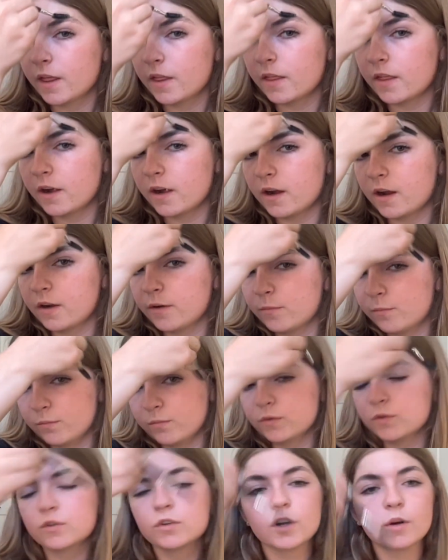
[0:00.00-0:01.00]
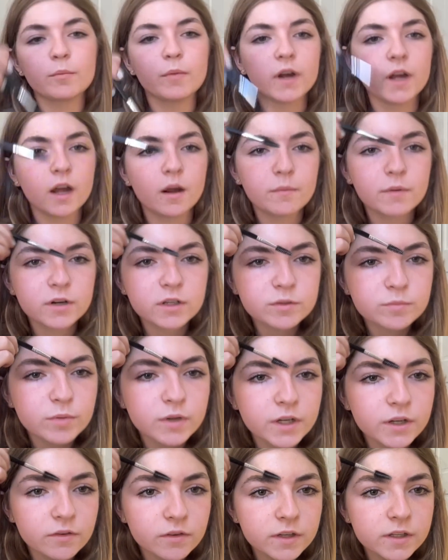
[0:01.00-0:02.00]
that I trim my eyebrows
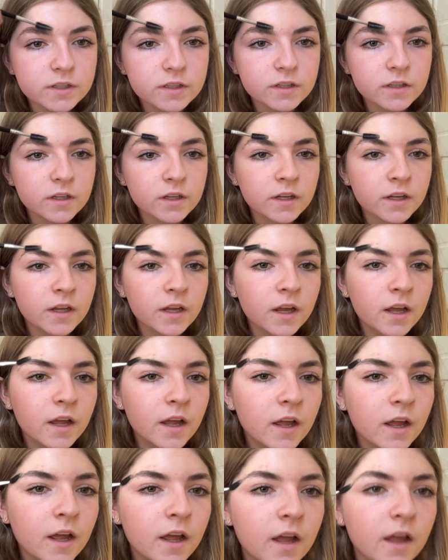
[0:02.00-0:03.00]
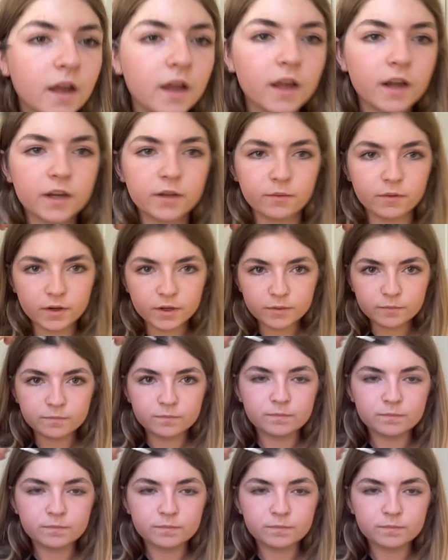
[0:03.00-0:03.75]
pretty recently. Anyway,